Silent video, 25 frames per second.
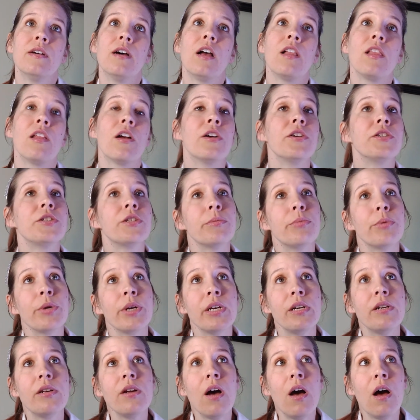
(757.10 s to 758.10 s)
a larger
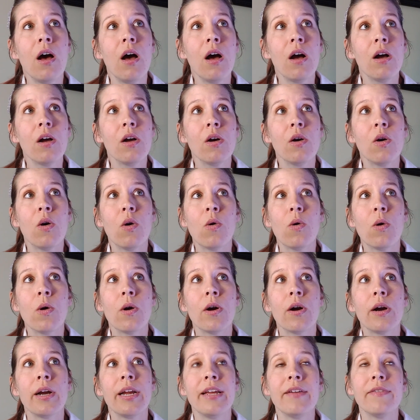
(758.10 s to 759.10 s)
breed dog,
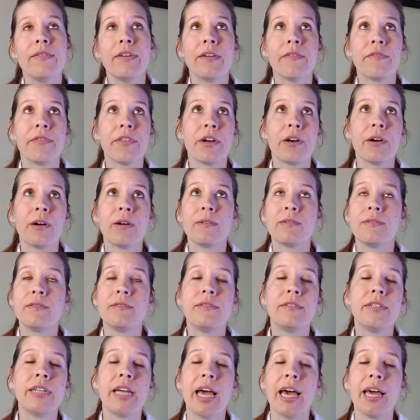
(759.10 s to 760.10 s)
or even if their
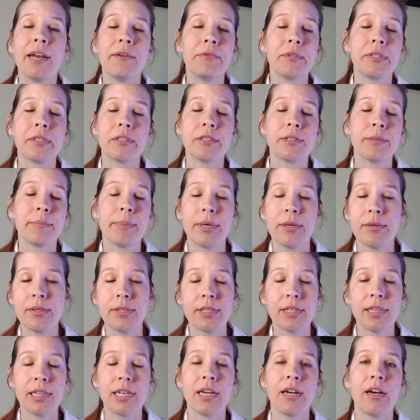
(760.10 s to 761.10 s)
dad was
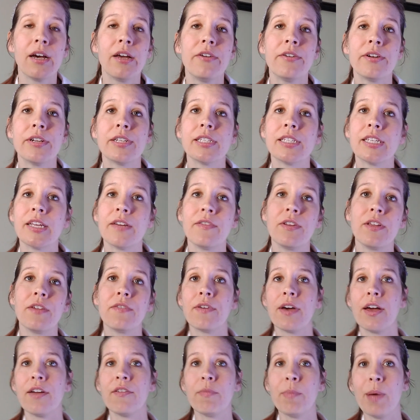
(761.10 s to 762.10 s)
supposedly
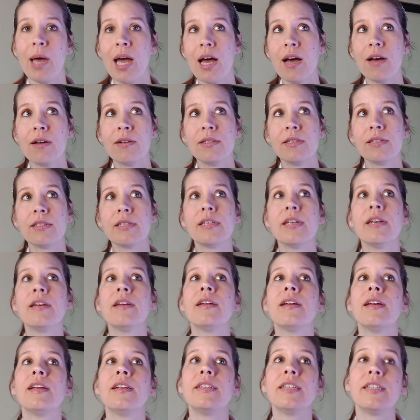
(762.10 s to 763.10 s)
175 pounds,
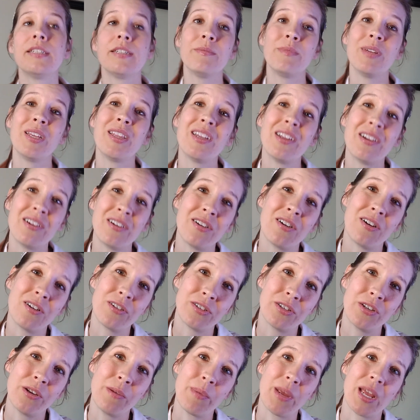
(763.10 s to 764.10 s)
doesn't mean that your
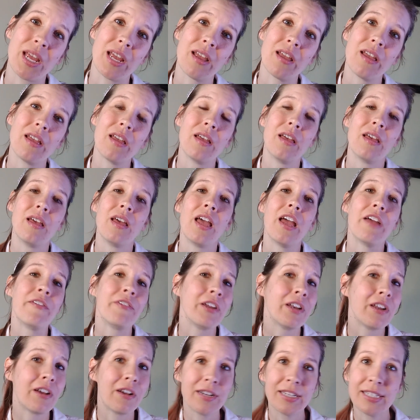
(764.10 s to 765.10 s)
dog should be.
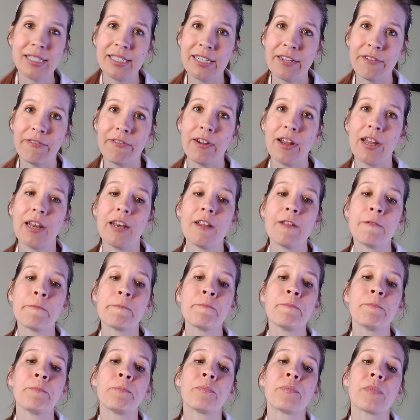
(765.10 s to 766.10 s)
Every dog is different.
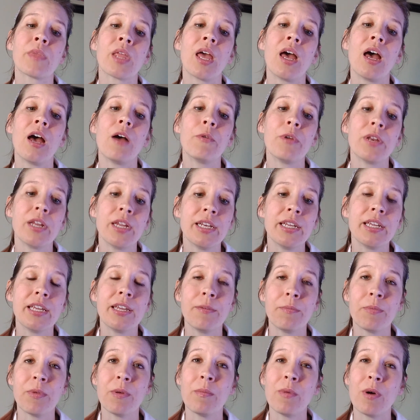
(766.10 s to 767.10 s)
Uh, we need to
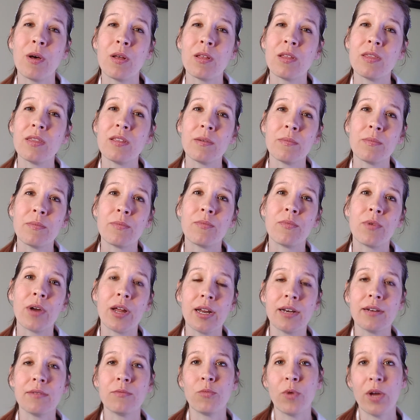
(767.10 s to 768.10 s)
keep them all in the
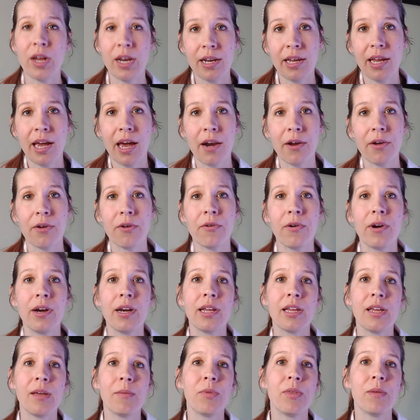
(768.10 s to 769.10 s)
right weight category
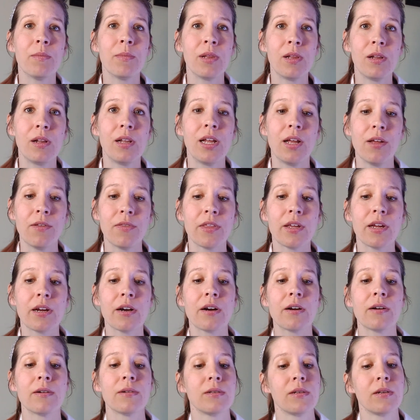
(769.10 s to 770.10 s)
to keep them a little
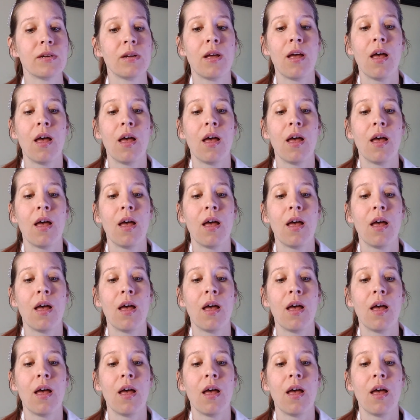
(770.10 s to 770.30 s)
healthier.